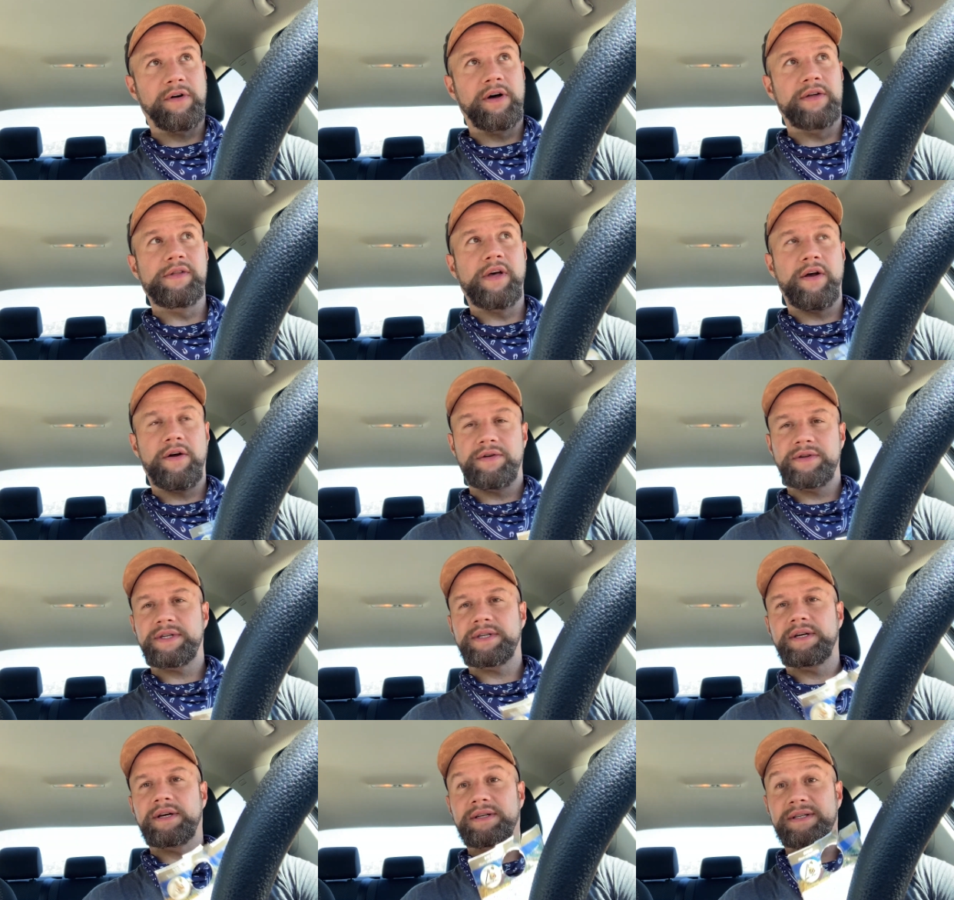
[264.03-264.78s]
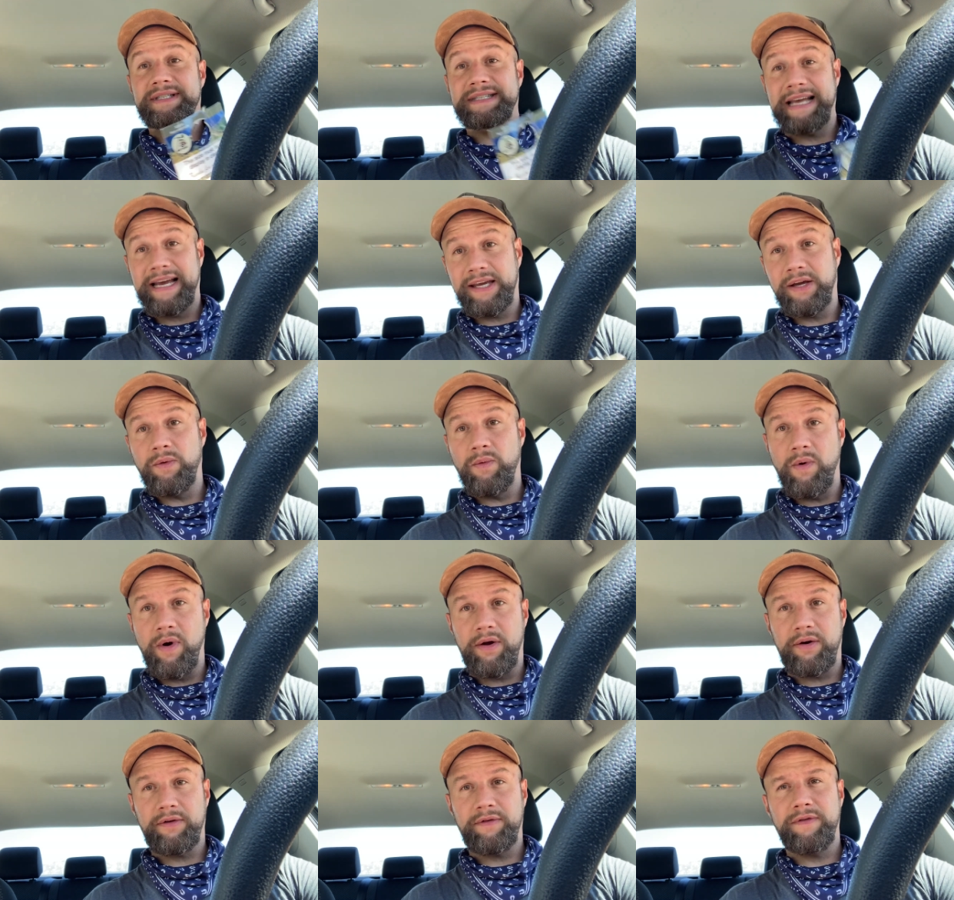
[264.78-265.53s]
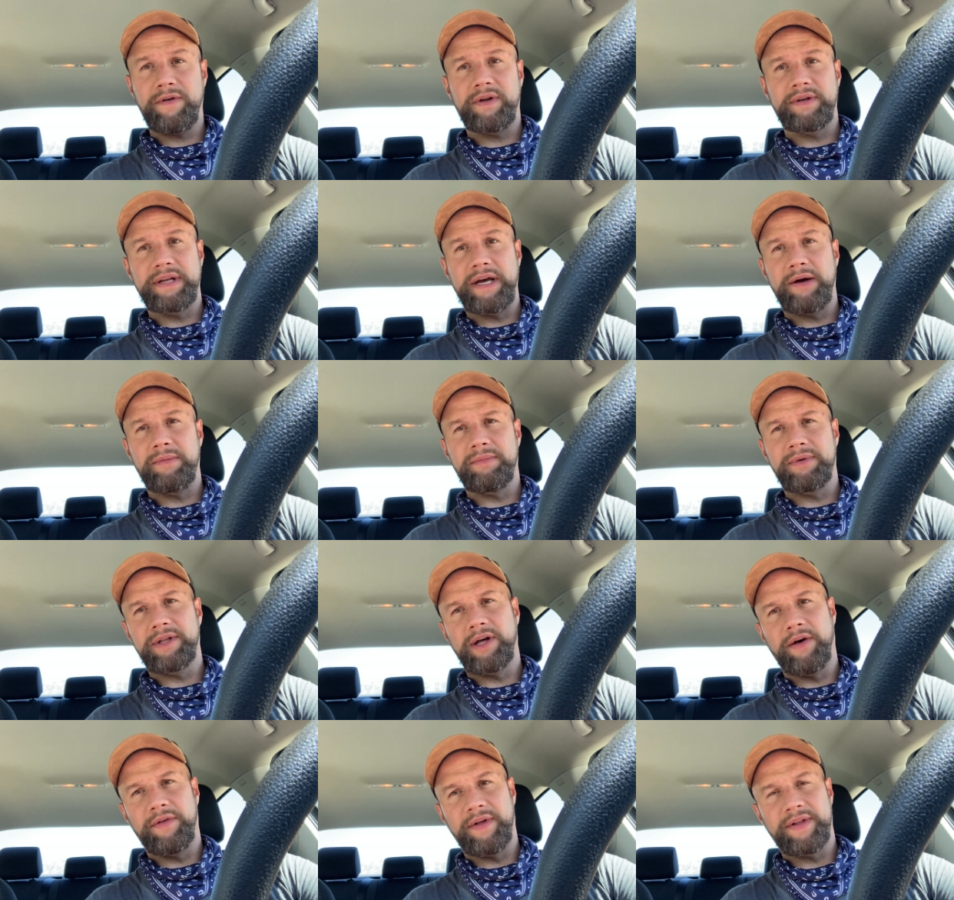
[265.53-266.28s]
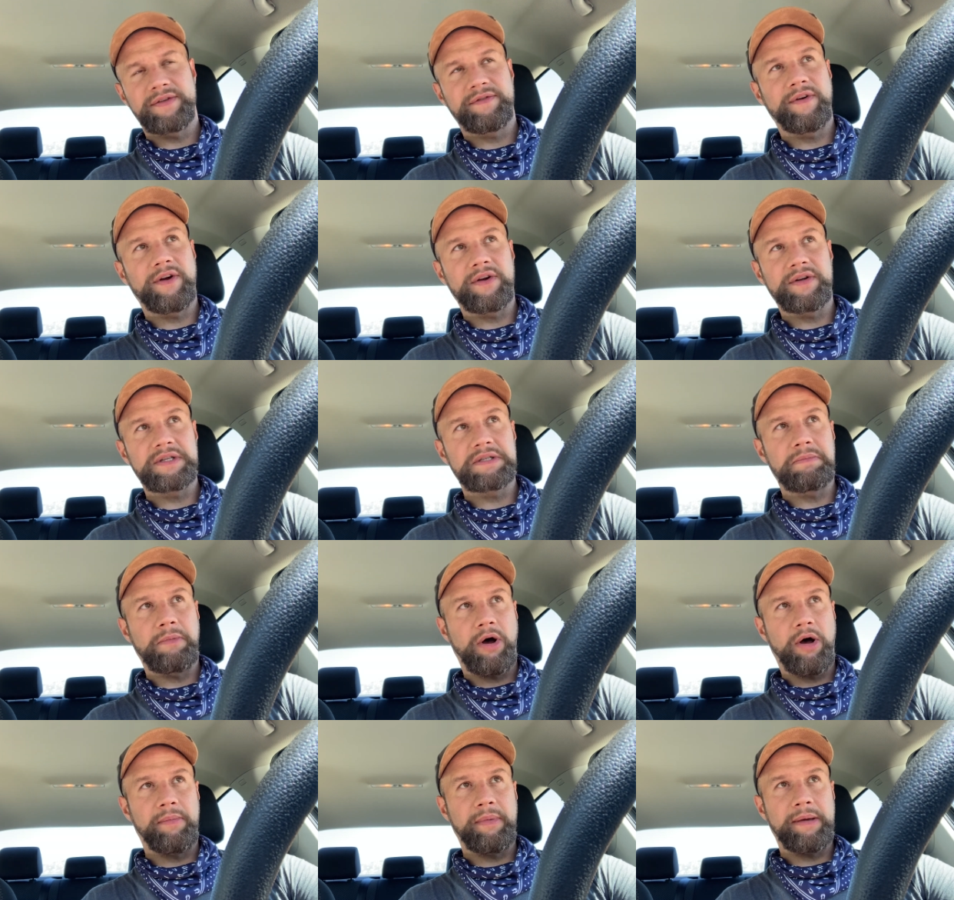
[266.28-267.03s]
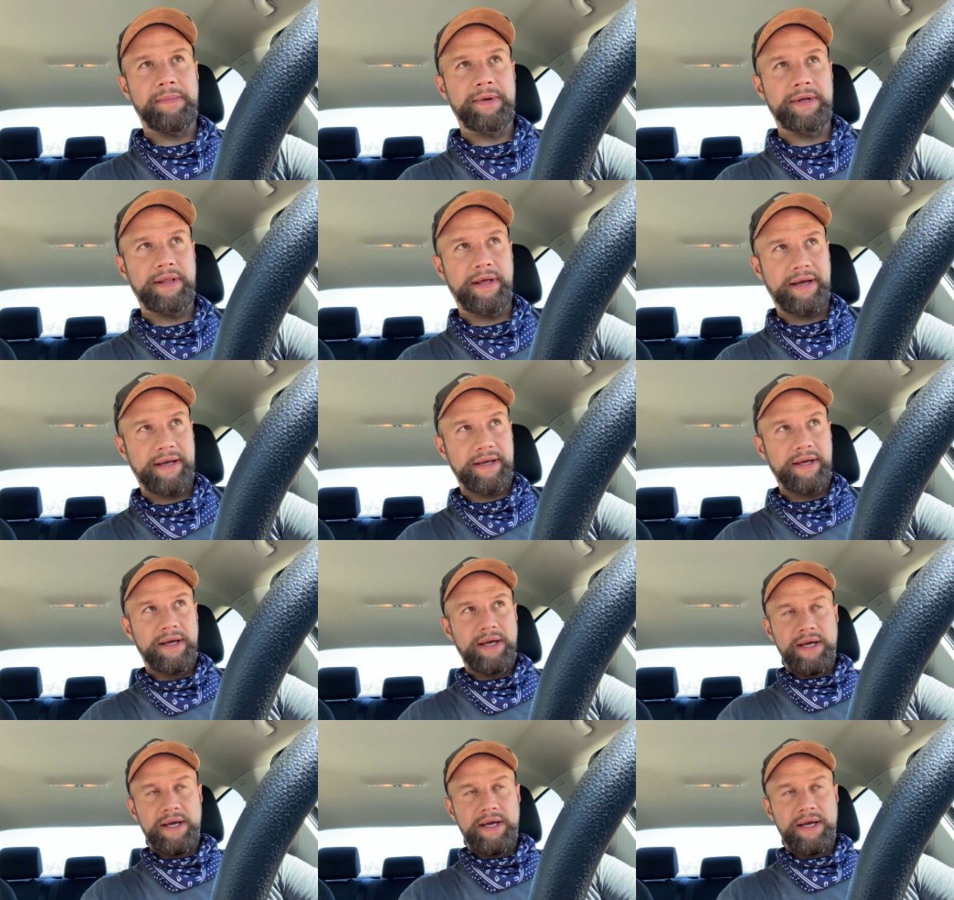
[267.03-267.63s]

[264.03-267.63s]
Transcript: And there's a second waterfall down below that's very small, maybe like